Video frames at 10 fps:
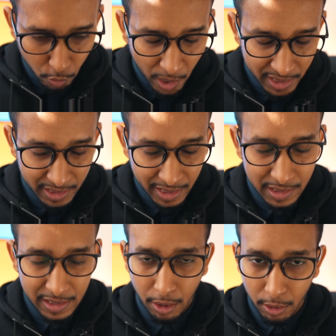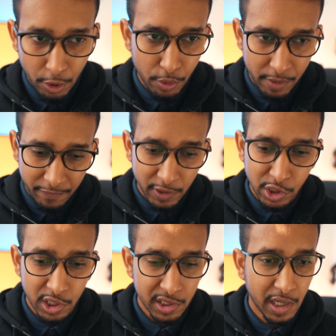quite dense, although the
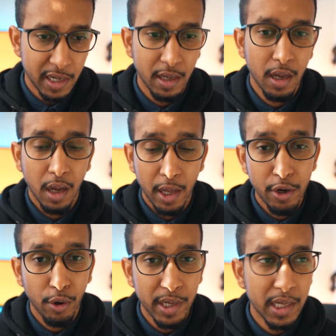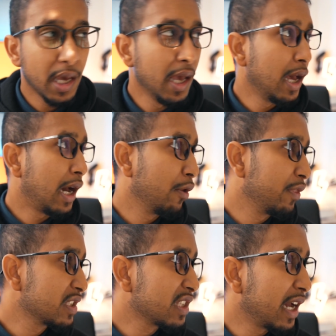fringe is kind of annoying. On
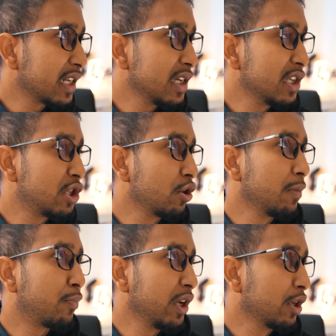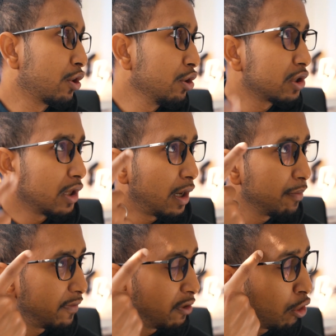the side, it's looking pretty good.
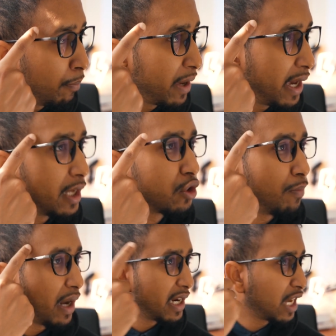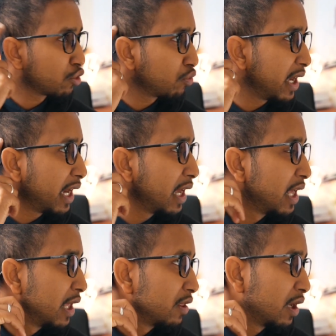If you compare to my natural hair,
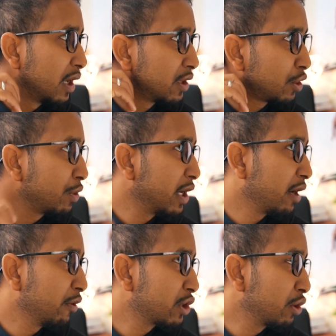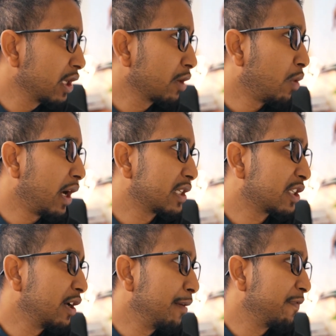the donor area is looking quite
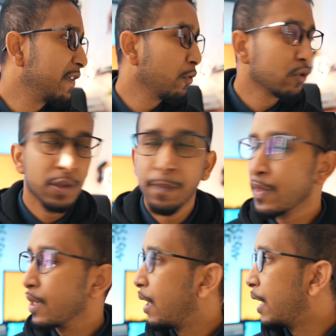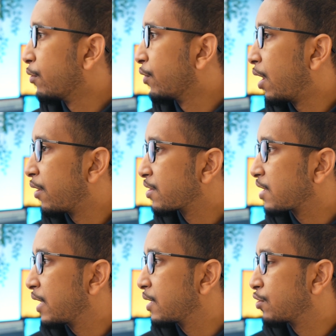filled. And on the other
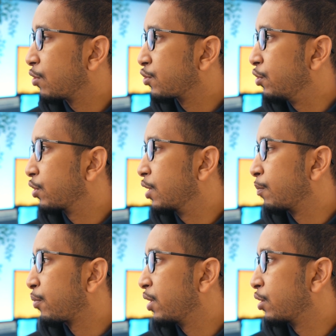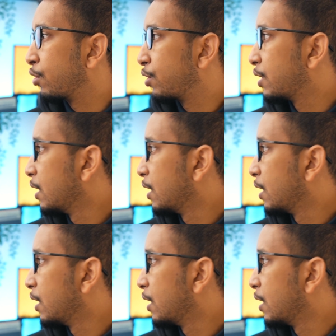side, it's also looking pretty good.